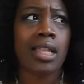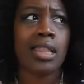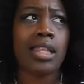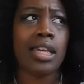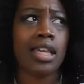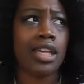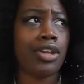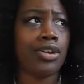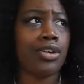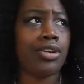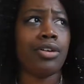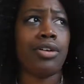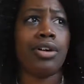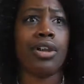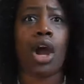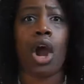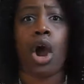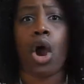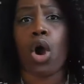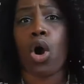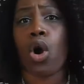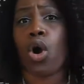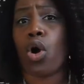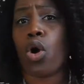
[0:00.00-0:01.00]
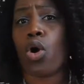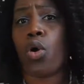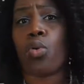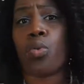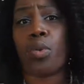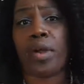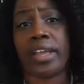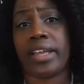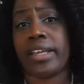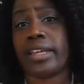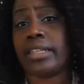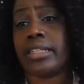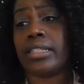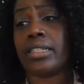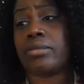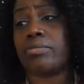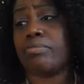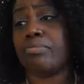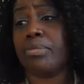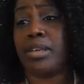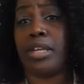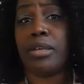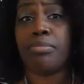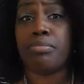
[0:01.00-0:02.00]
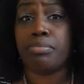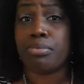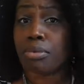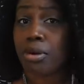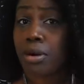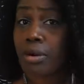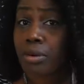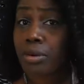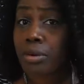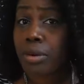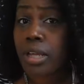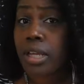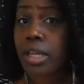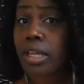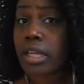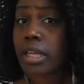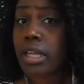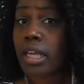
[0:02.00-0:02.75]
then you're going to always be broke,